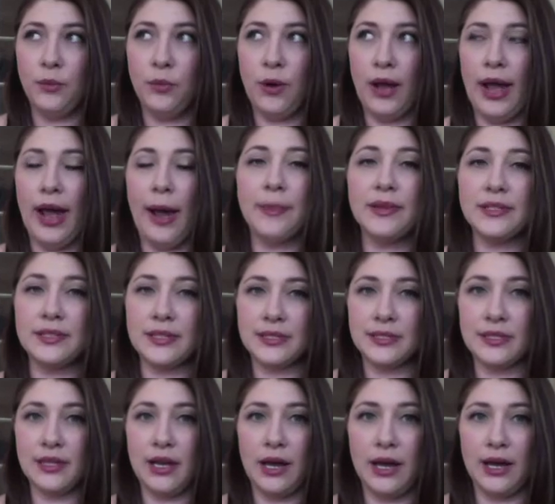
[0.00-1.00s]
what happens
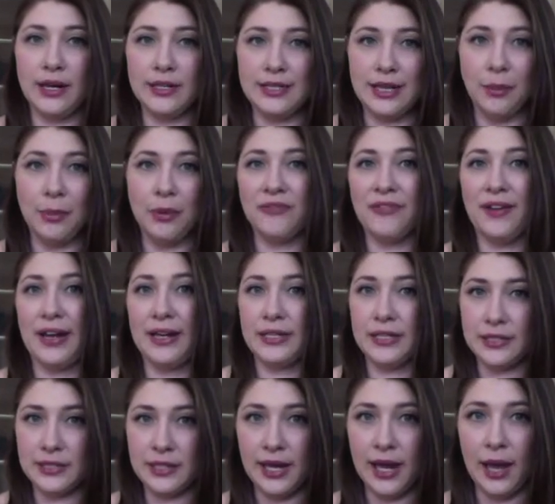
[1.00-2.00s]
is a double
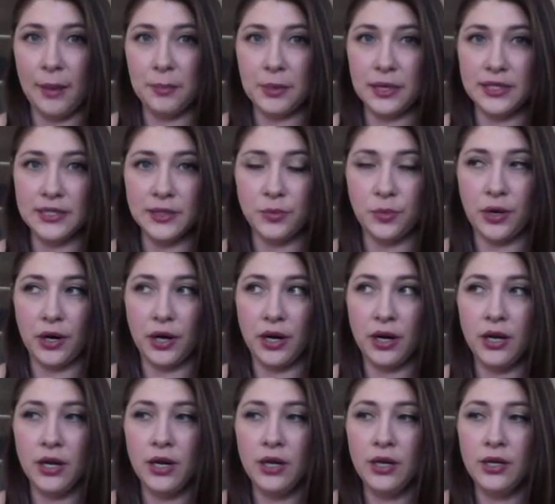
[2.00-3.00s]
fantasy happens, where
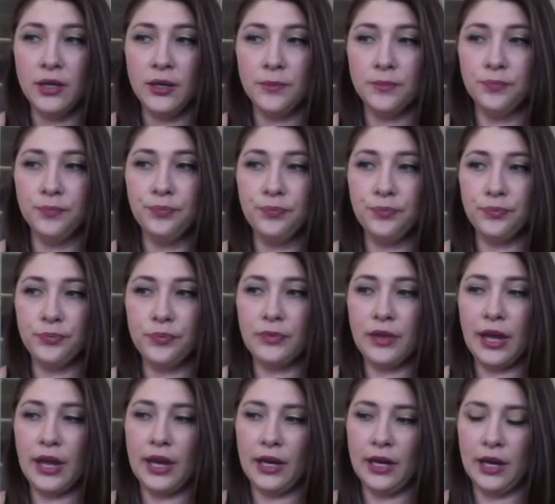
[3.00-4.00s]

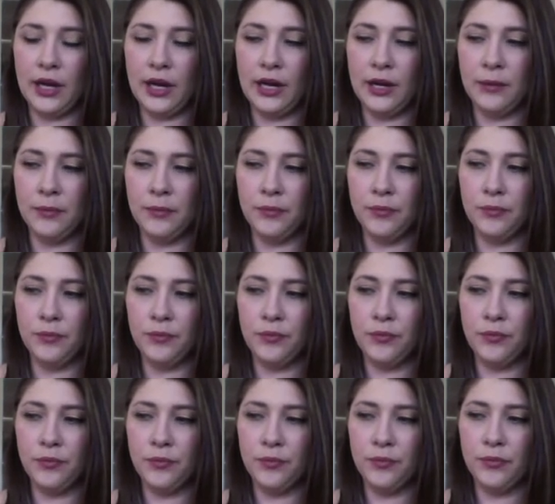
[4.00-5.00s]
they
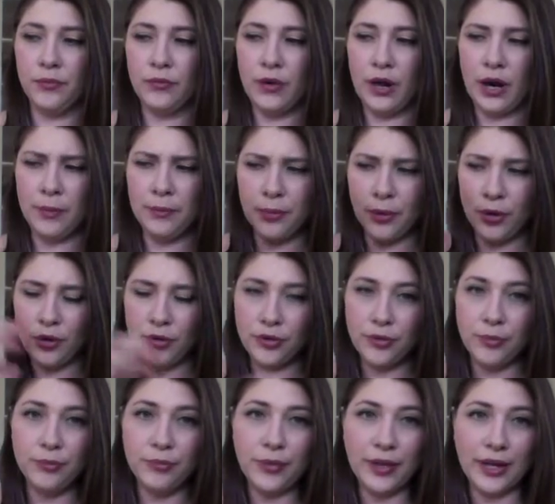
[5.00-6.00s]
are both
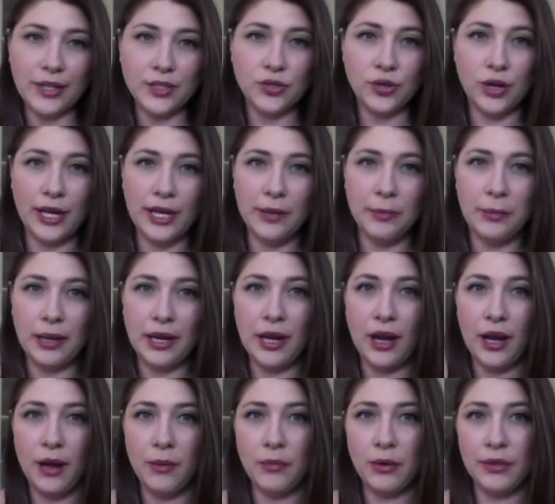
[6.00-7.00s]
like trying to
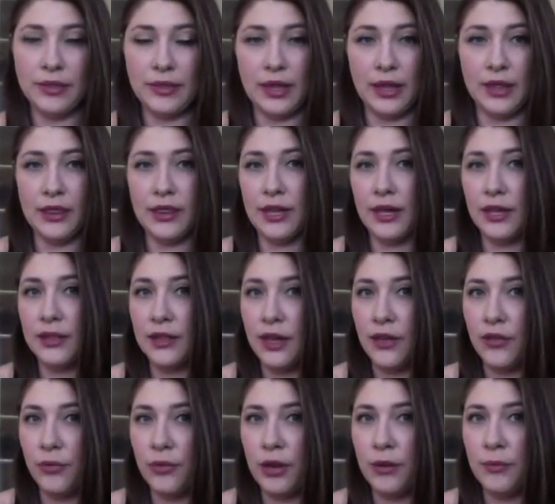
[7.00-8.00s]
become what they think the
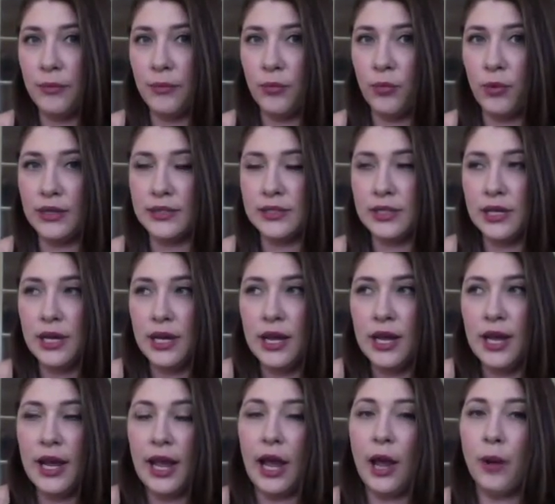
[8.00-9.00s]
other one wants,
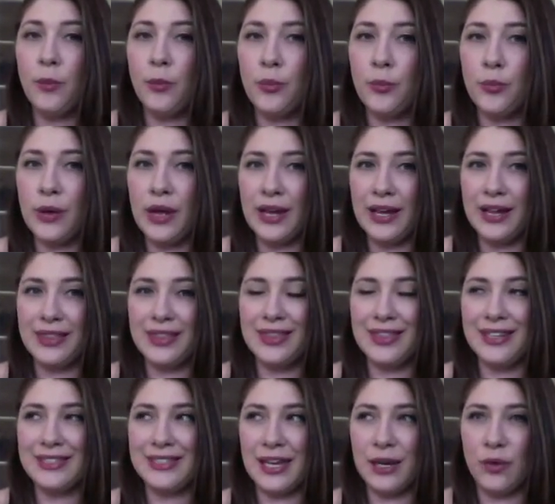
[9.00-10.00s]
and
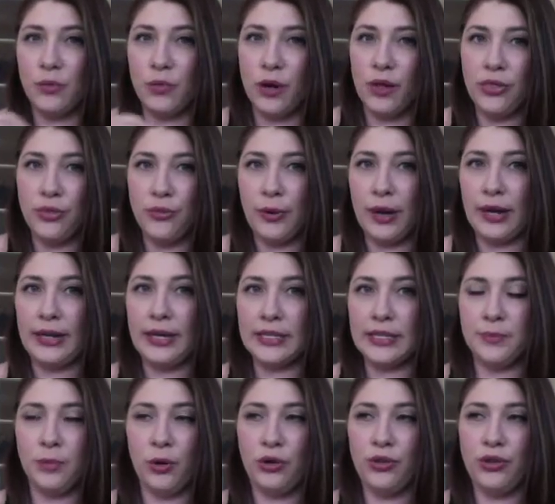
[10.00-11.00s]
it's like one thread gets
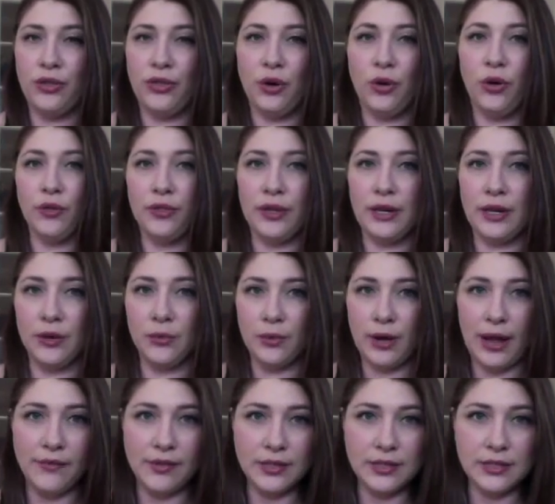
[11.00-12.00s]
pulled and the whole thing
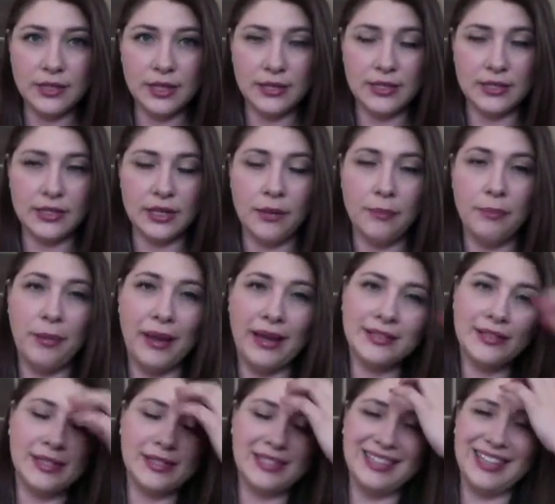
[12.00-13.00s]
unravels because it's all
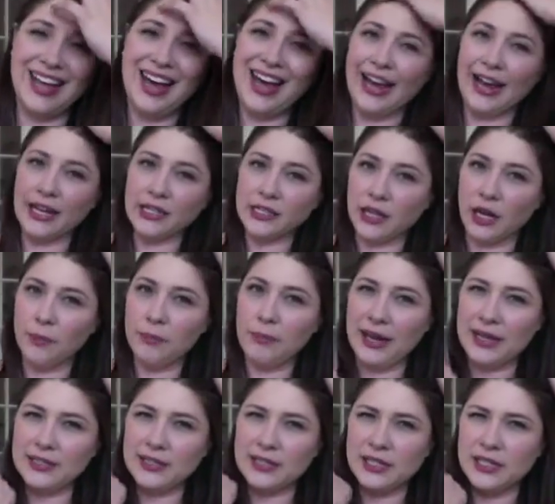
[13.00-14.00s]
based on a lie. It's all
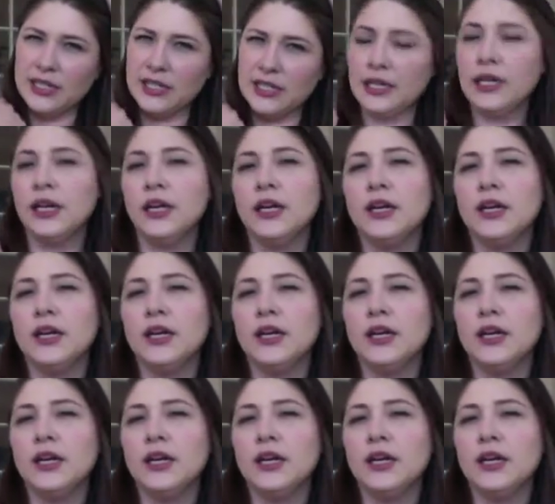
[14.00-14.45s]
based on